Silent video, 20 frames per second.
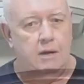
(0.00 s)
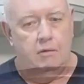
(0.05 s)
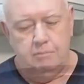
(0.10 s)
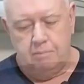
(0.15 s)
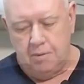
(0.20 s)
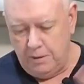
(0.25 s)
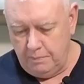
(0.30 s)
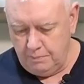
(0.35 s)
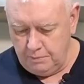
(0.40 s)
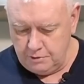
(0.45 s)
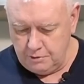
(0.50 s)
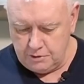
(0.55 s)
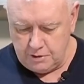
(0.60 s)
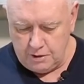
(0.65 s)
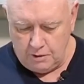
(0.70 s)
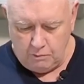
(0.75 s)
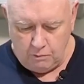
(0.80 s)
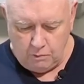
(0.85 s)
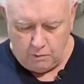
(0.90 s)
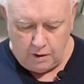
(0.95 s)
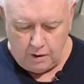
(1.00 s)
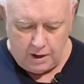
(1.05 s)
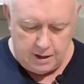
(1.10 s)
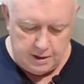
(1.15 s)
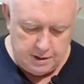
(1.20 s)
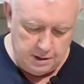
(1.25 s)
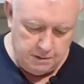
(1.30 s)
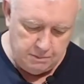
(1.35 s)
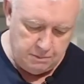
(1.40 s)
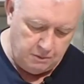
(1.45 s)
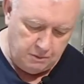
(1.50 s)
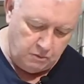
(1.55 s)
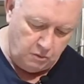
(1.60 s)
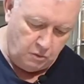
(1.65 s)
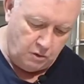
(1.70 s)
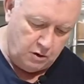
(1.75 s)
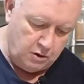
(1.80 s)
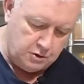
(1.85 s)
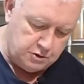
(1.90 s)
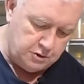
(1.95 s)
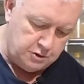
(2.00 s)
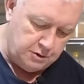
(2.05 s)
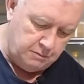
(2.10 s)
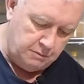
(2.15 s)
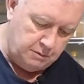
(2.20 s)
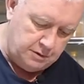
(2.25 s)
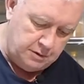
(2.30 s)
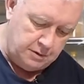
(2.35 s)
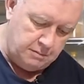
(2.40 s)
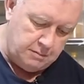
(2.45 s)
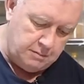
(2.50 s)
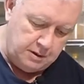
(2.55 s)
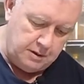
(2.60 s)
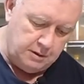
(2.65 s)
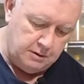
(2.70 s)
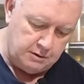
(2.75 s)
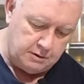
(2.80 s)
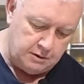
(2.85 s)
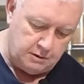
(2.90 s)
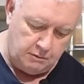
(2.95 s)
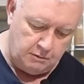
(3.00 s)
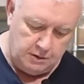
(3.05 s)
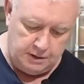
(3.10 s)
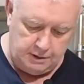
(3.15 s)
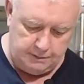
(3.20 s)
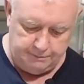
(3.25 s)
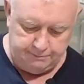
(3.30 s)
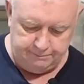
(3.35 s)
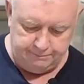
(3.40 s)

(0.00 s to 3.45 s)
people say, why do you put water in with the milk? Well,